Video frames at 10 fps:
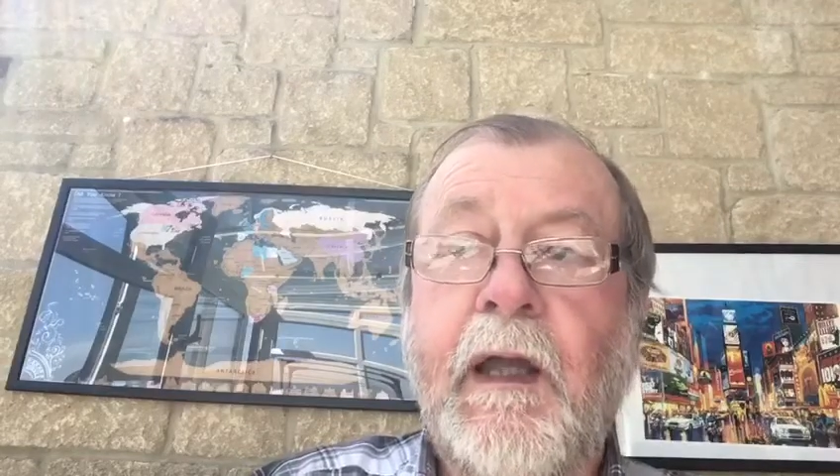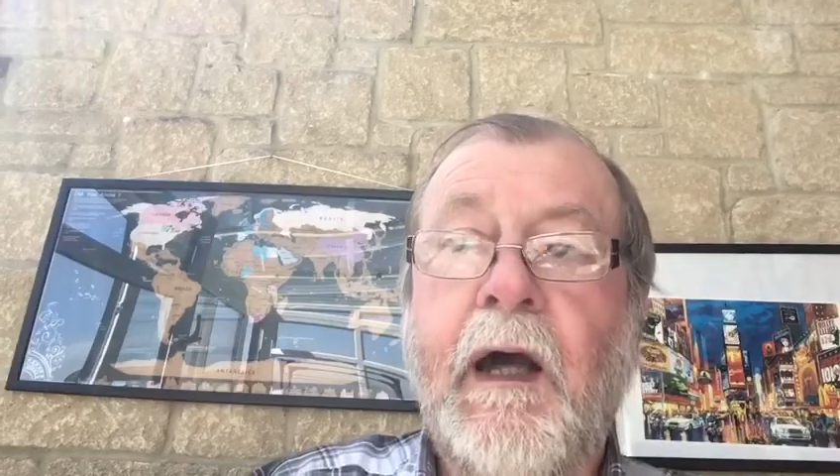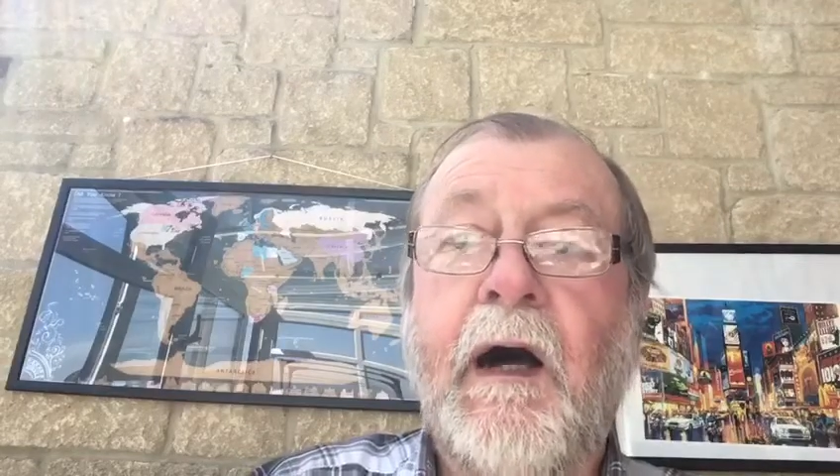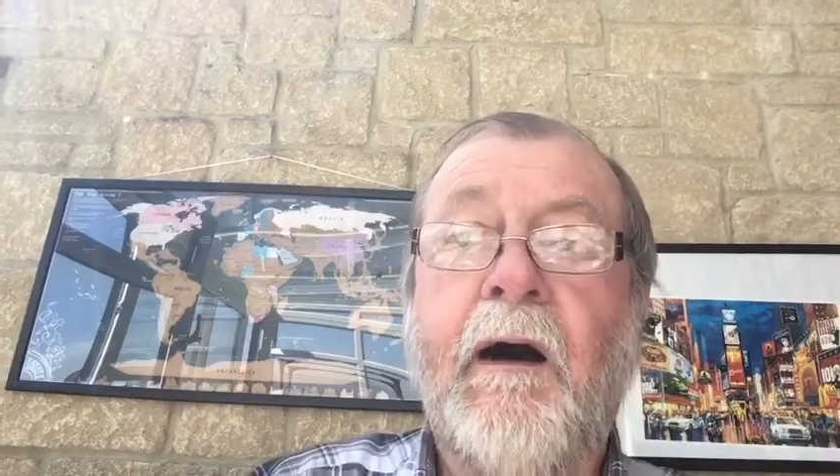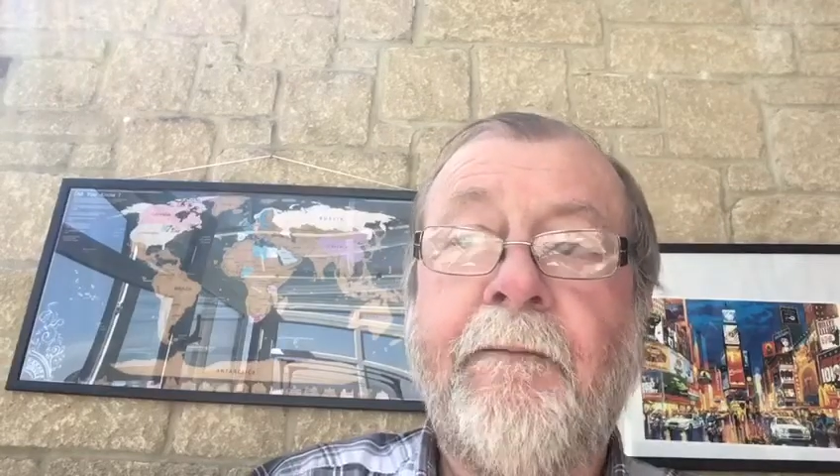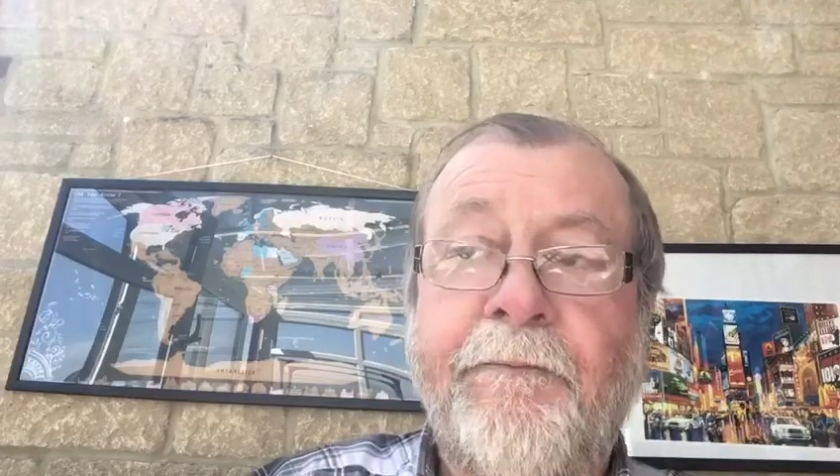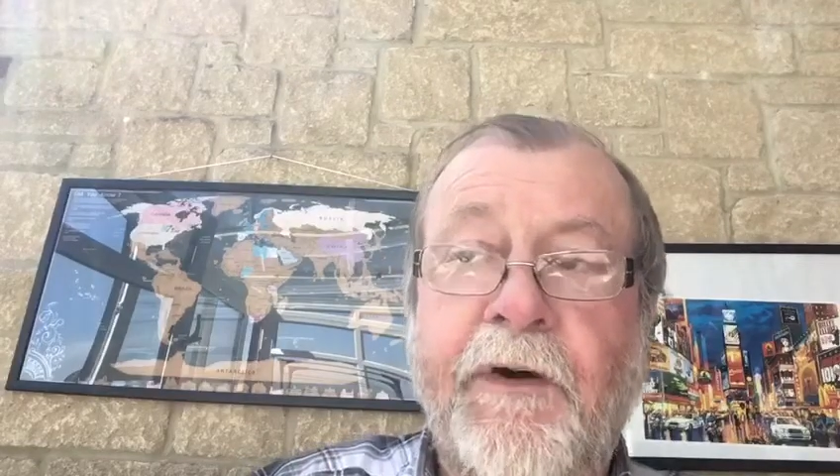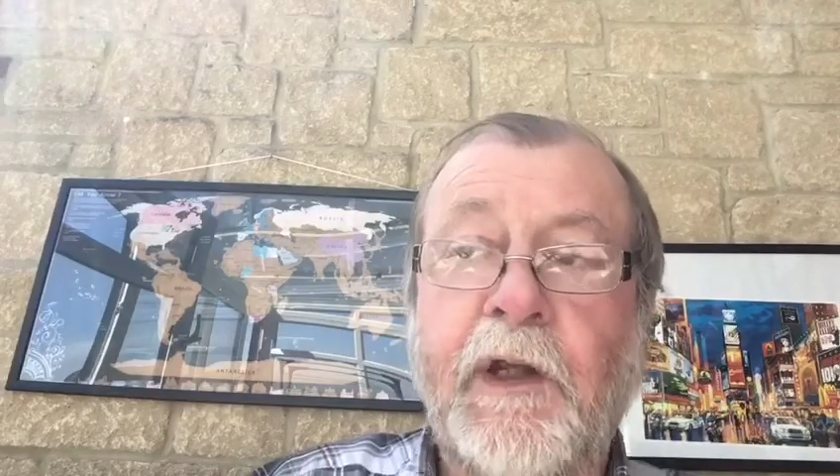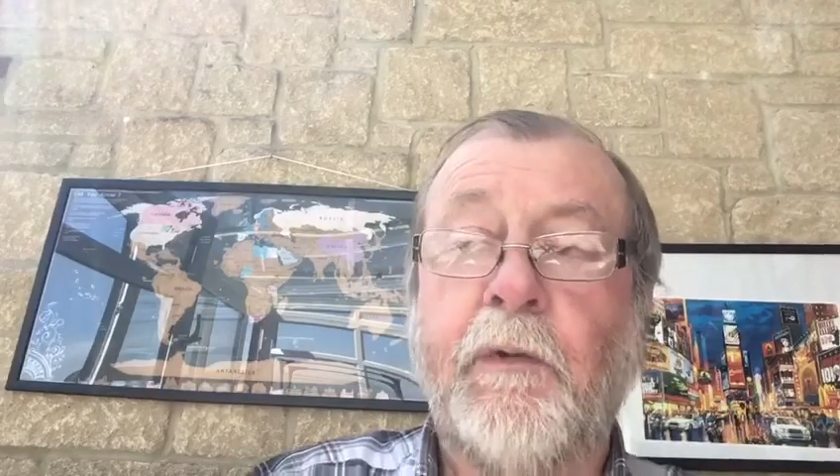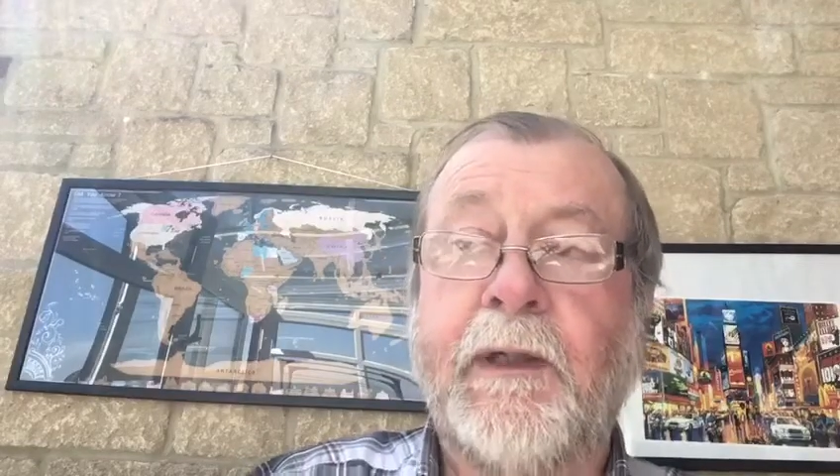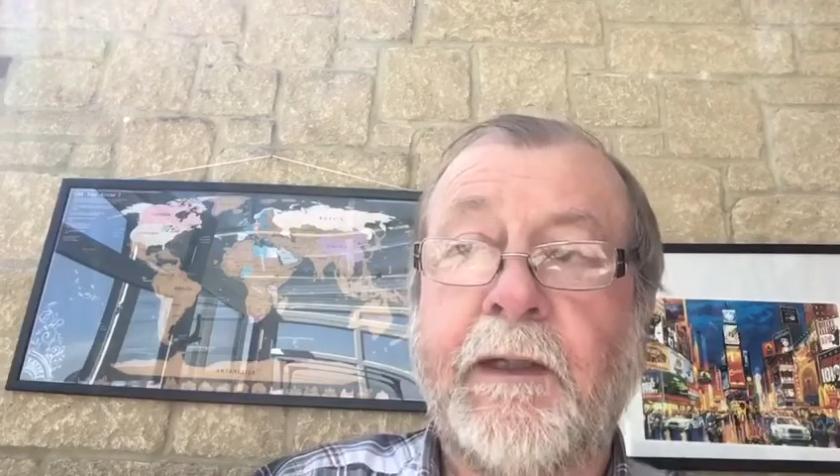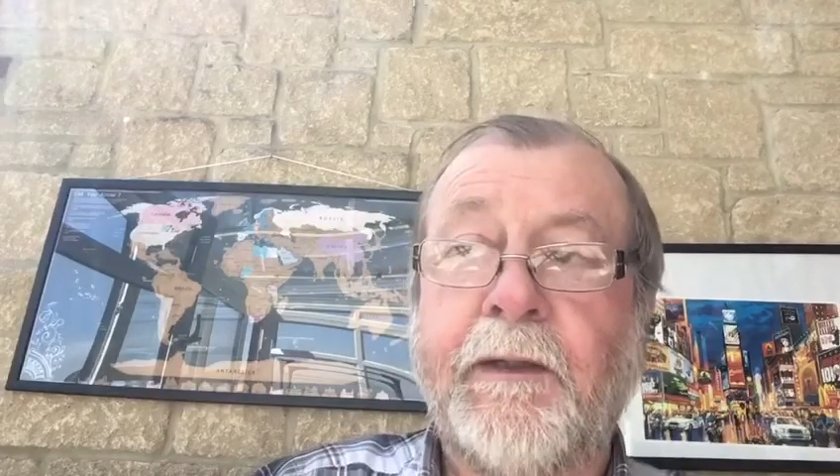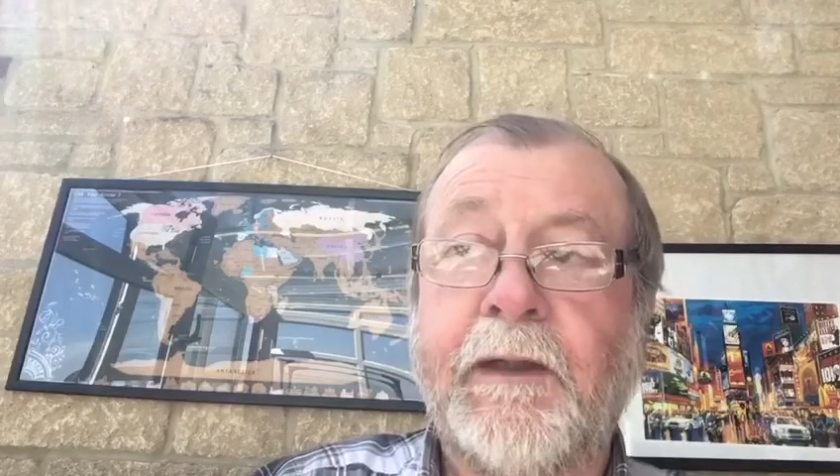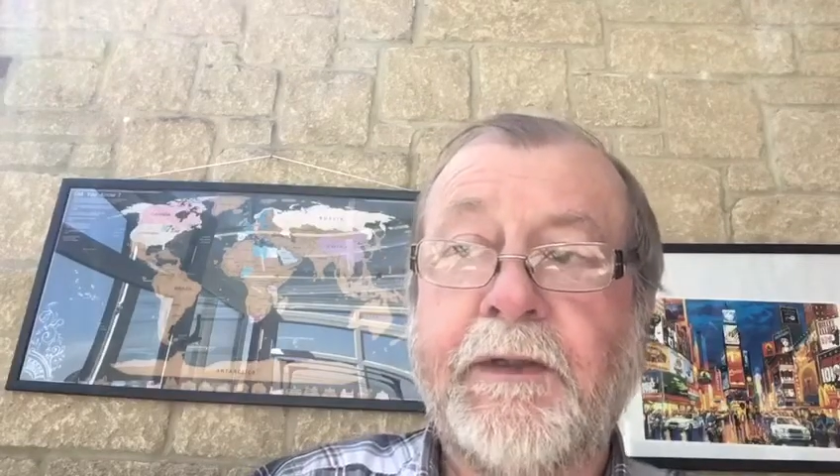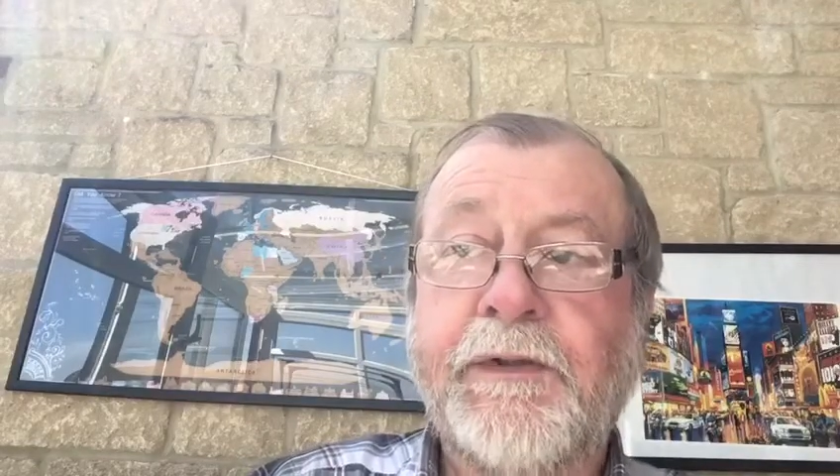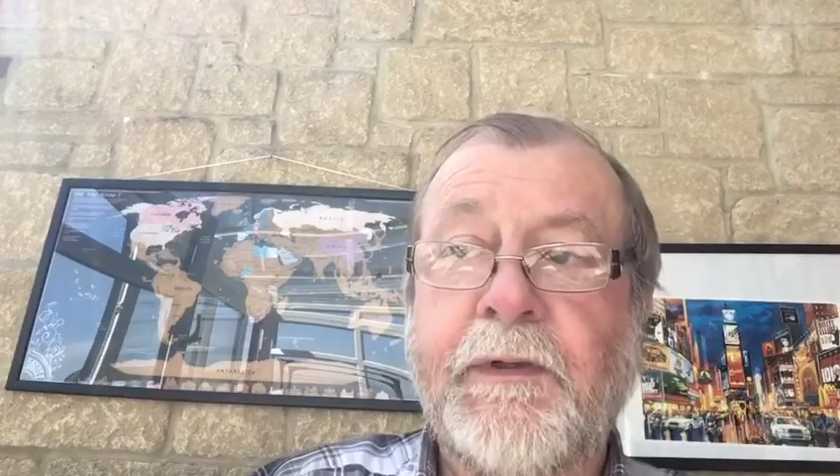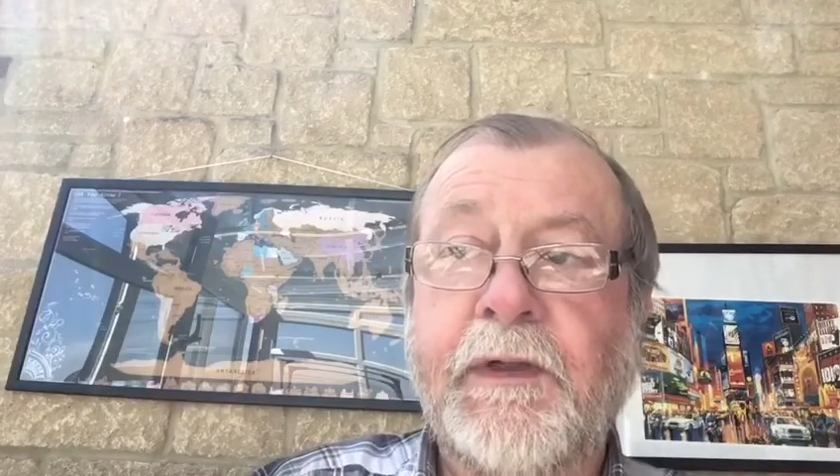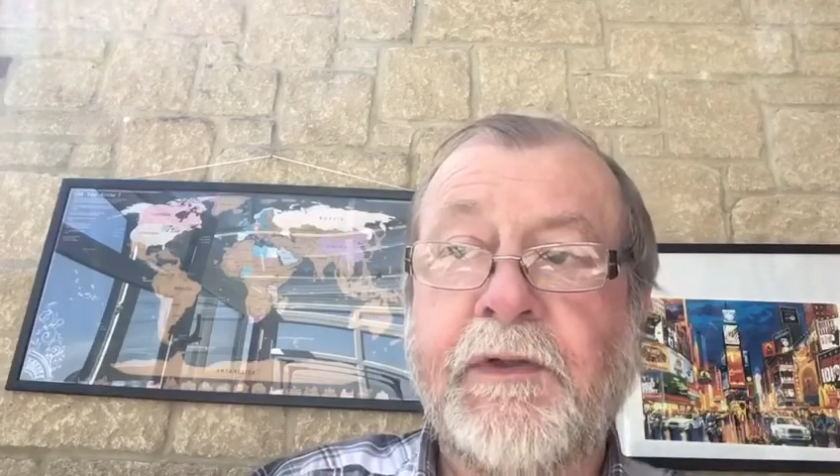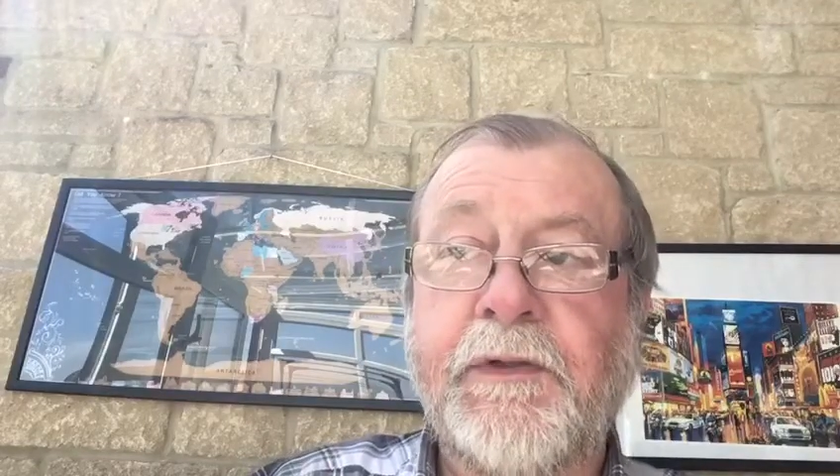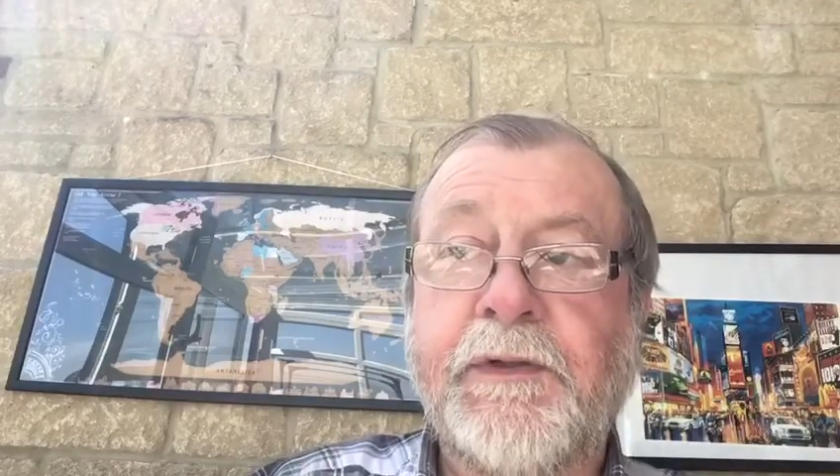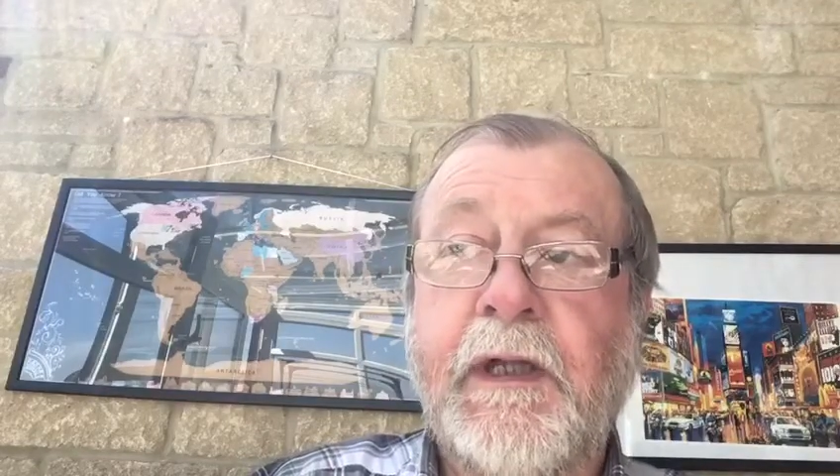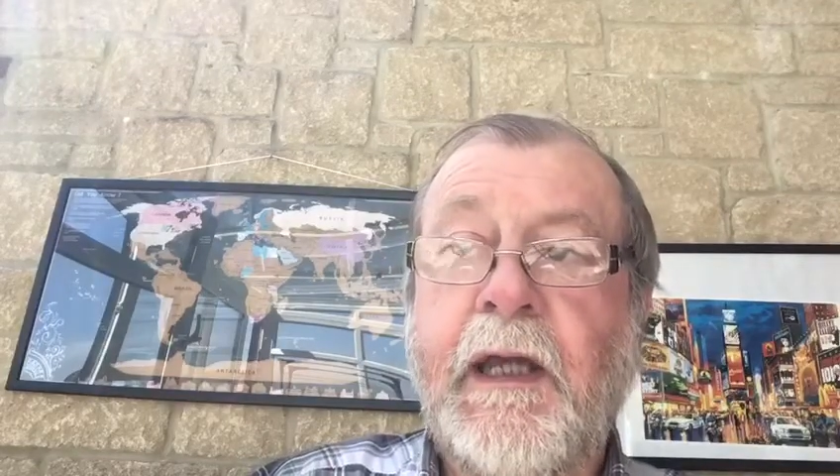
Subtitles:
are following the instructions